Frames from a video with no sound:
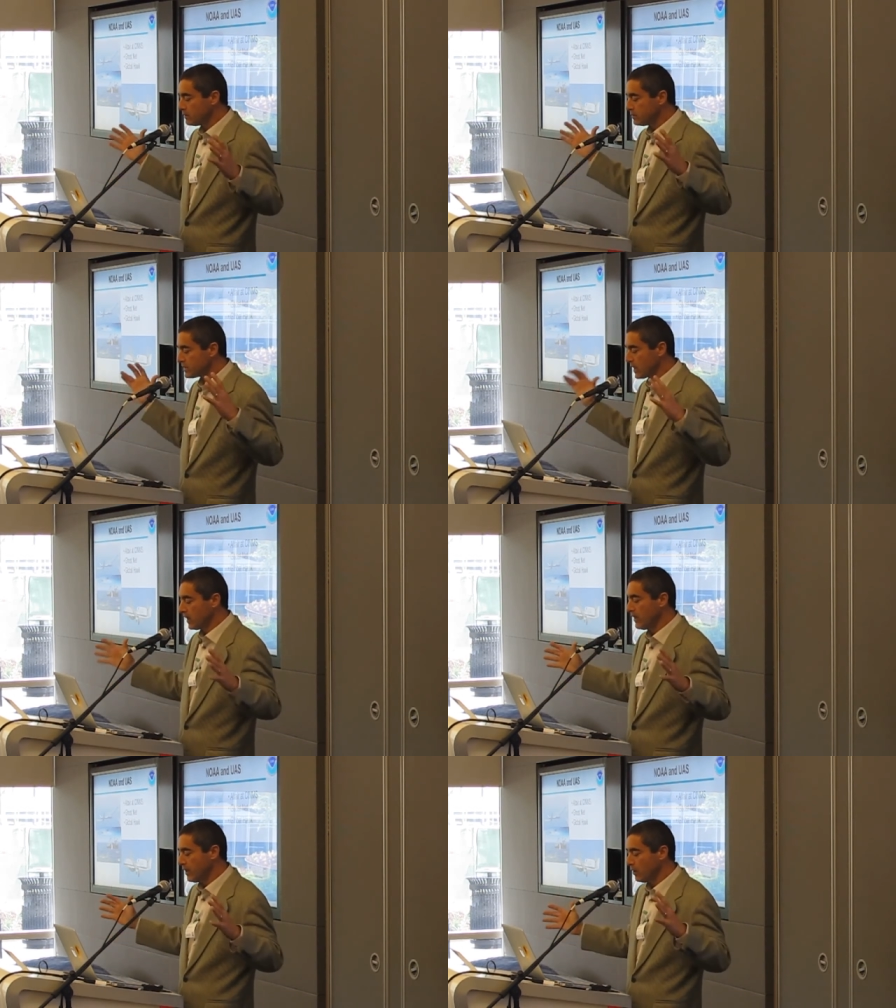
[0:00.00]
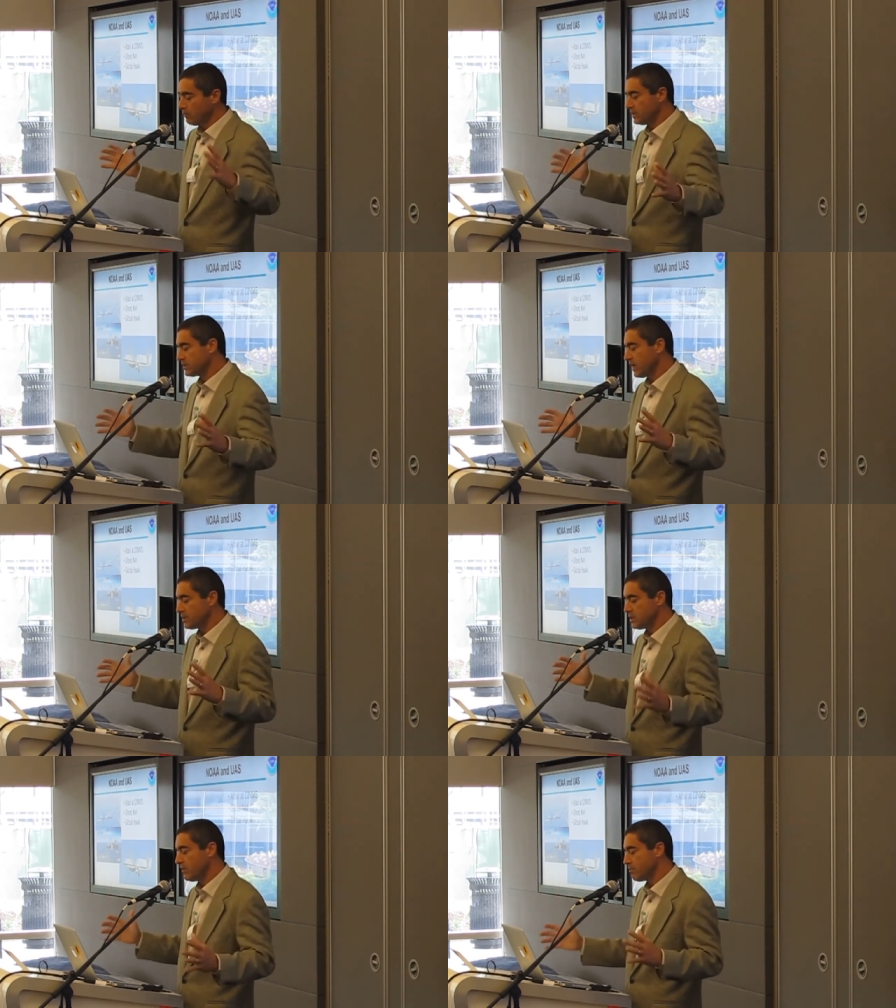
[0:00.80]
satellite help us get a
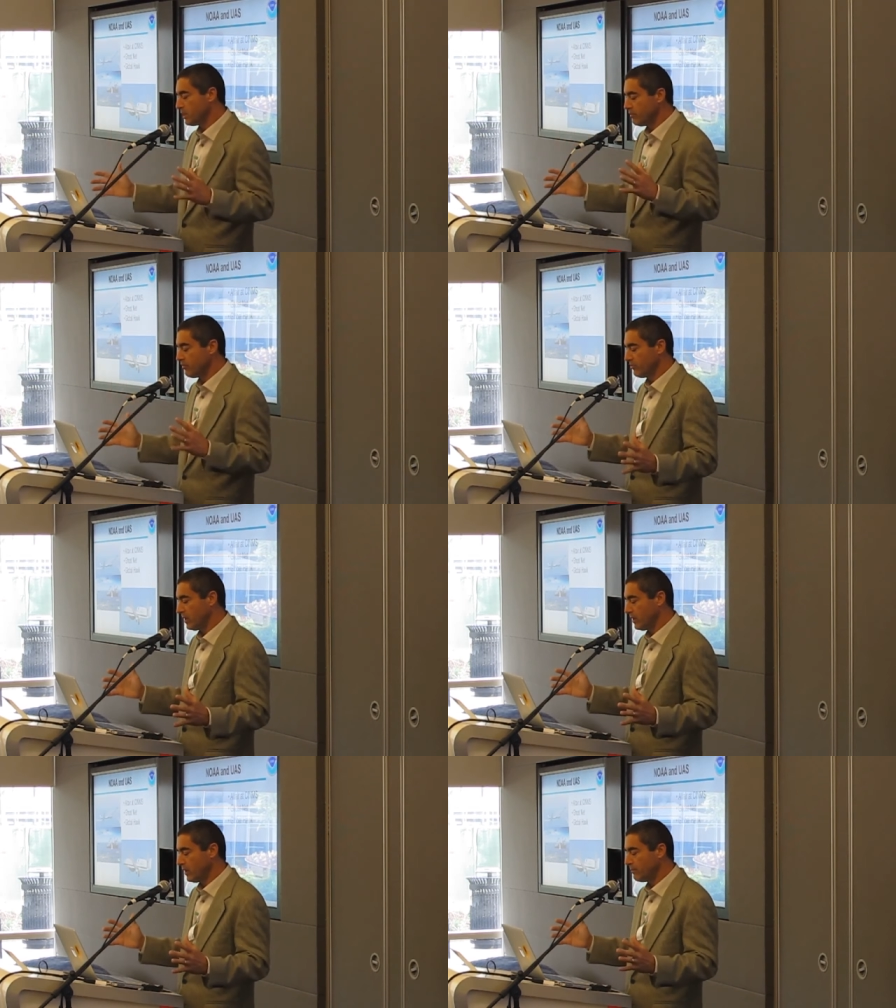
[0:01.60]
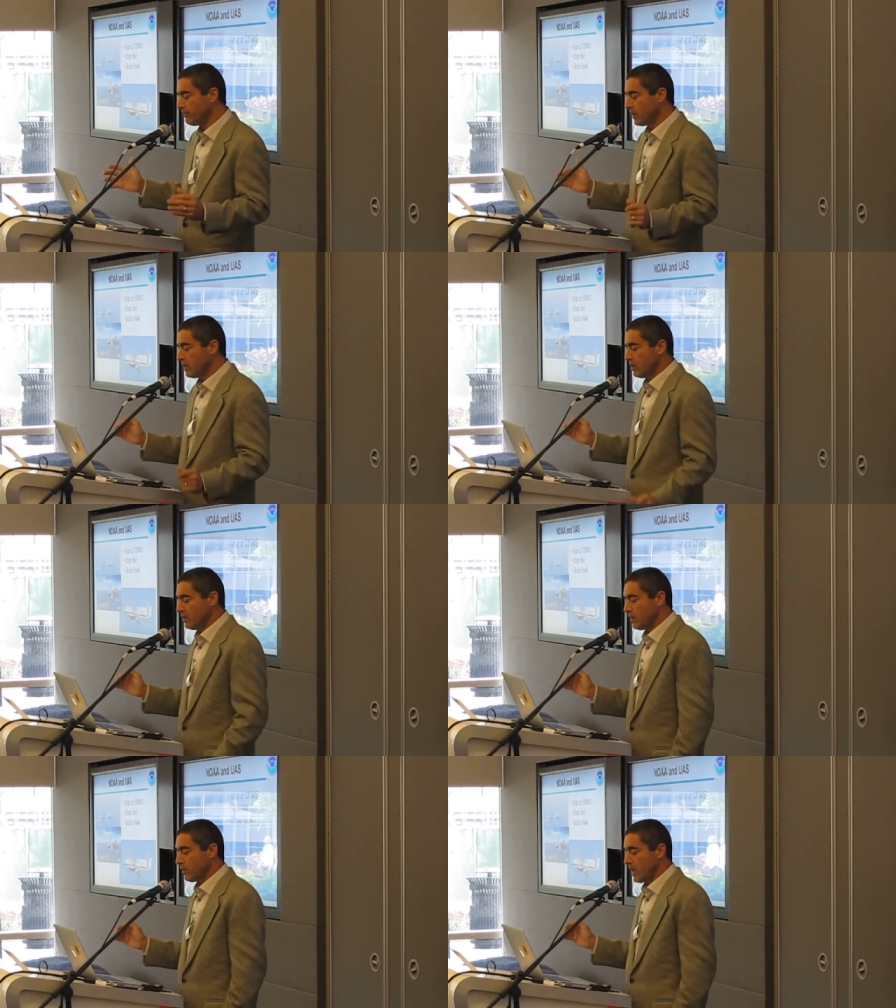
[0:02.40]
ship in the vicinity.
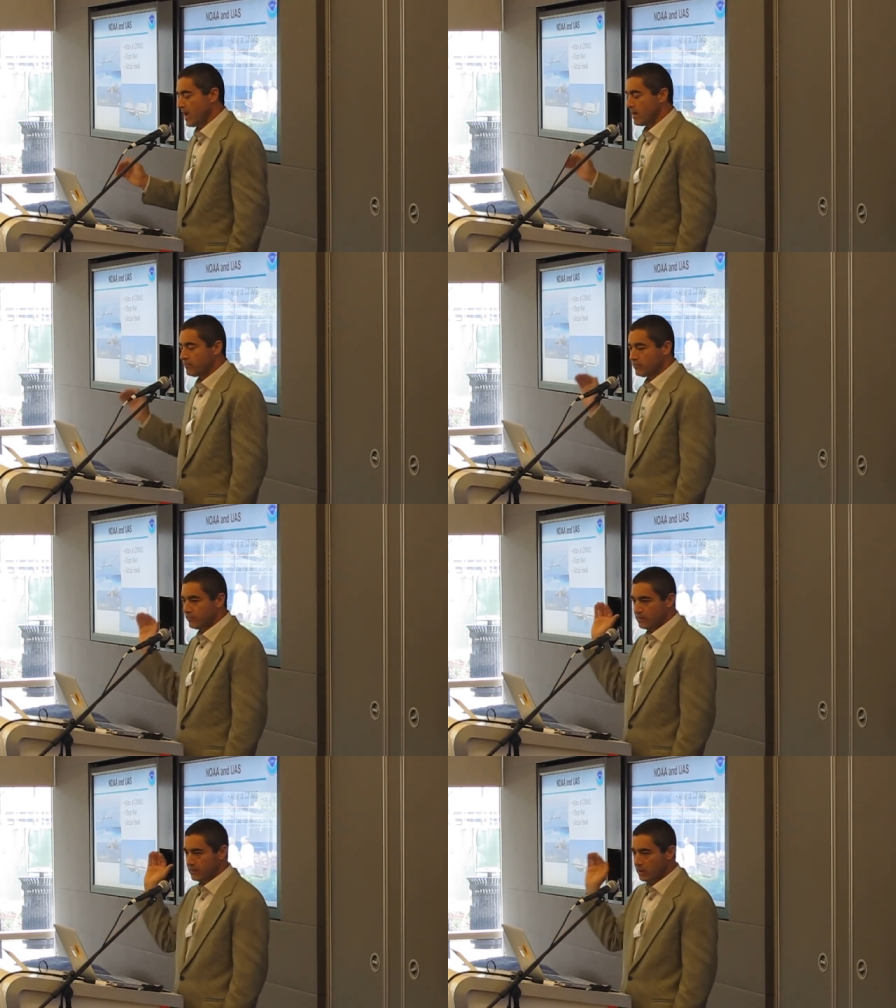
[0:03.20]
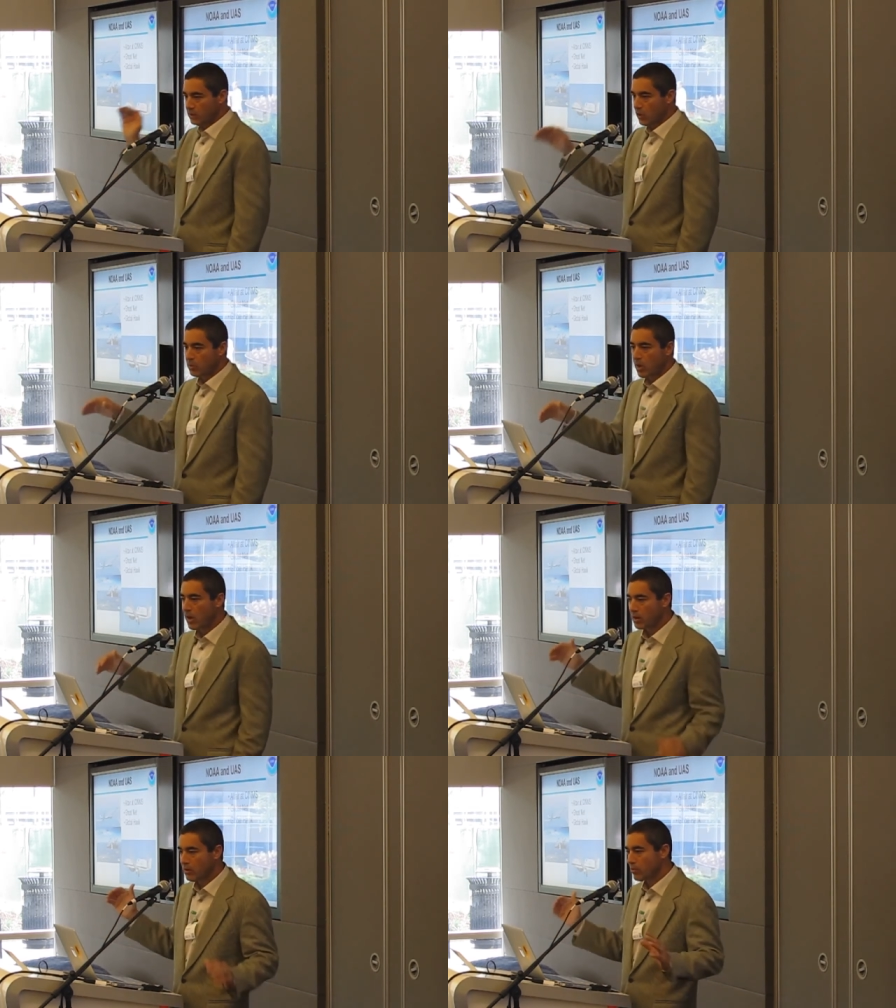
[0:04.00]
Then we have a global
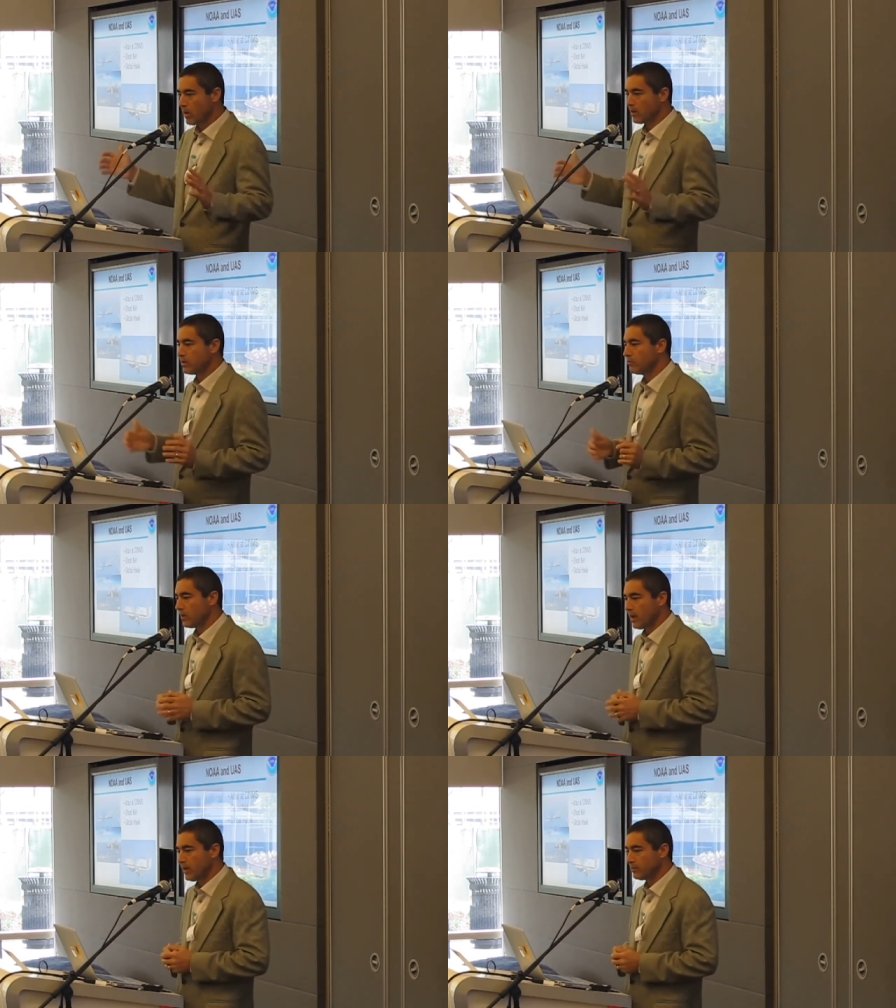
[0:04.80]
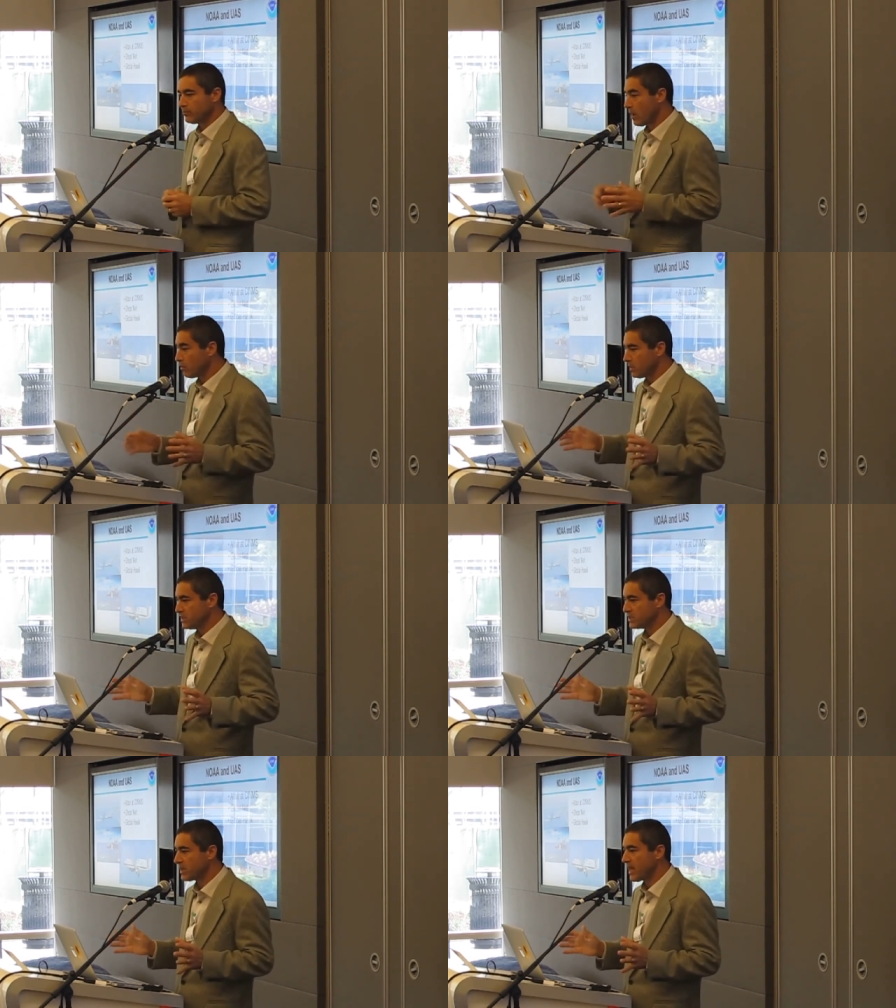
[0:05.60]
hawk or a predator flying probably a
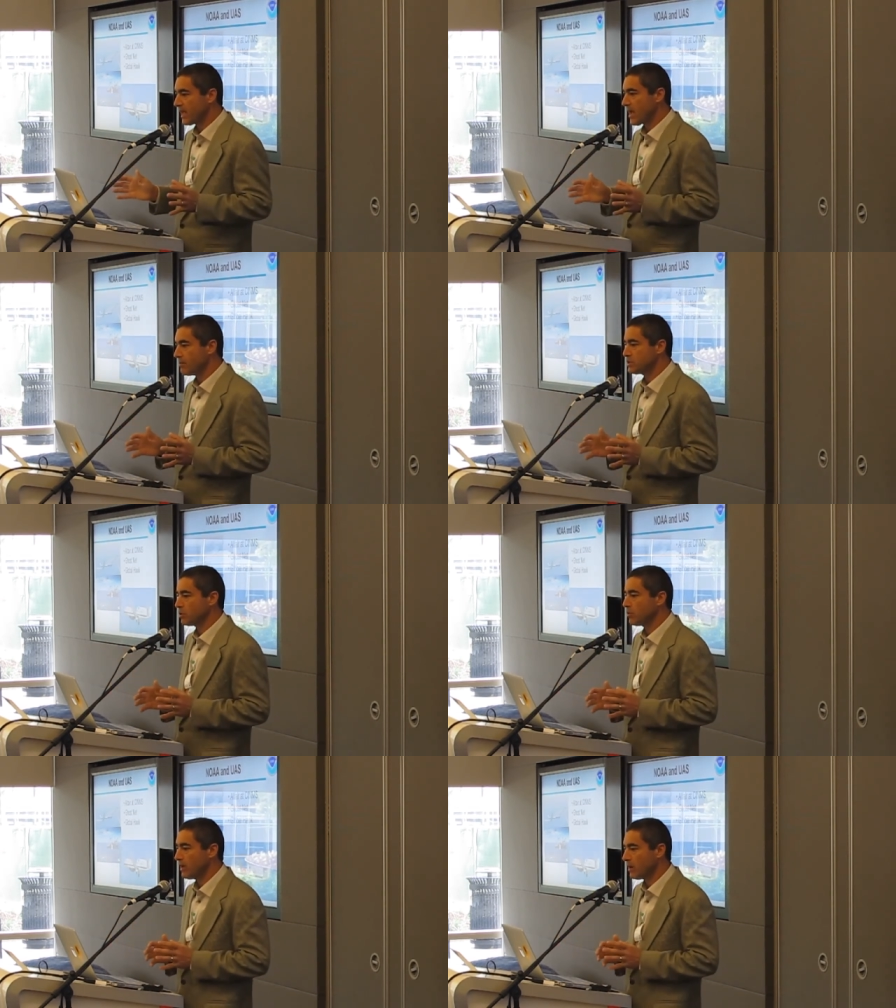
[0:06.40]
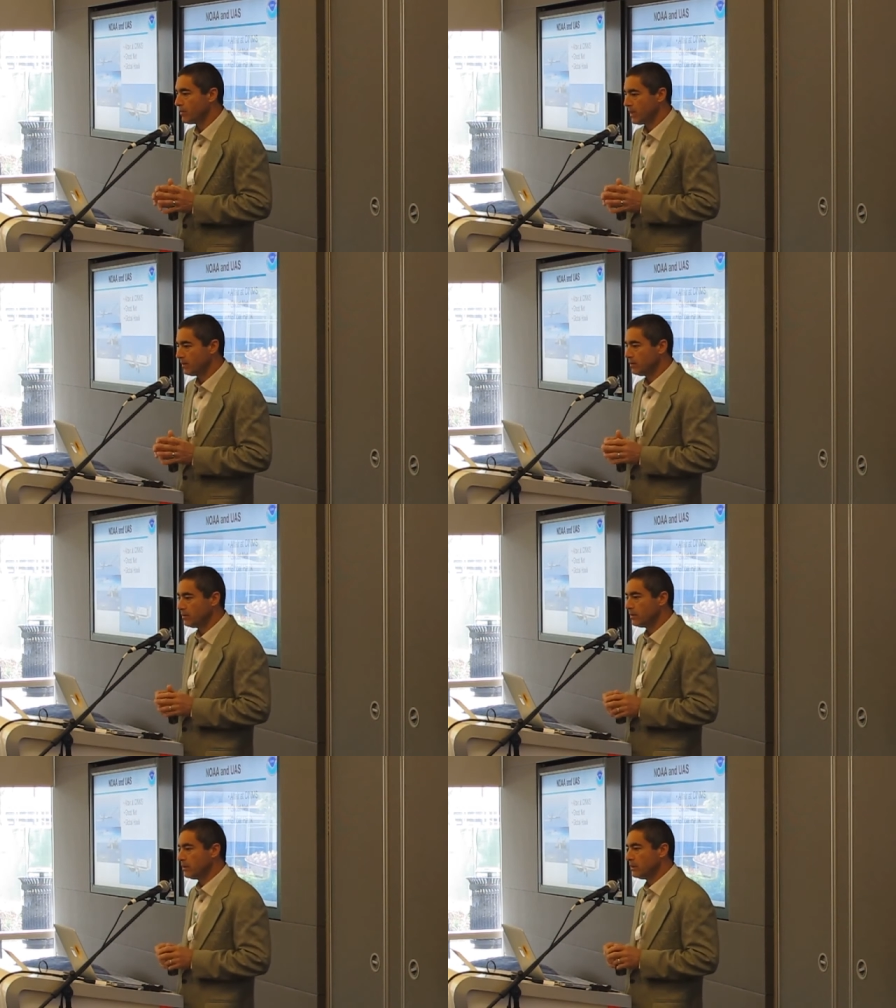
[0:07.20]
synthetic aperture radar payload
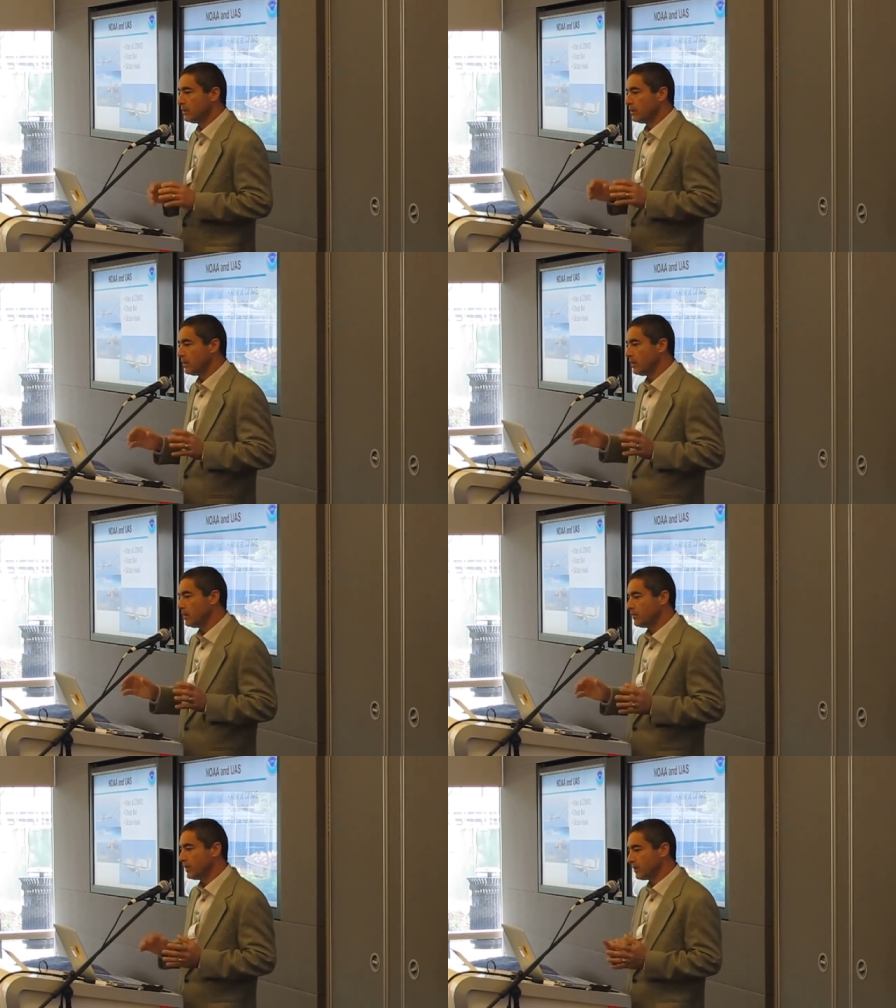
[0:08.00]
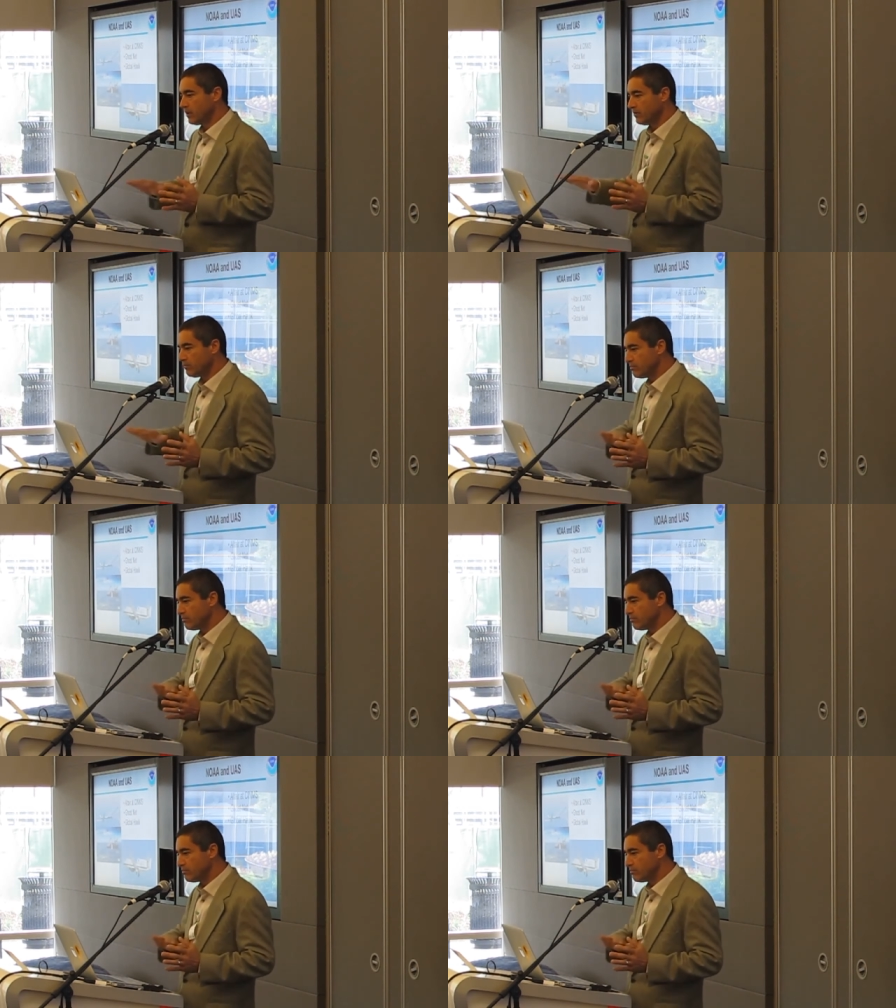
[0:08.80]
that can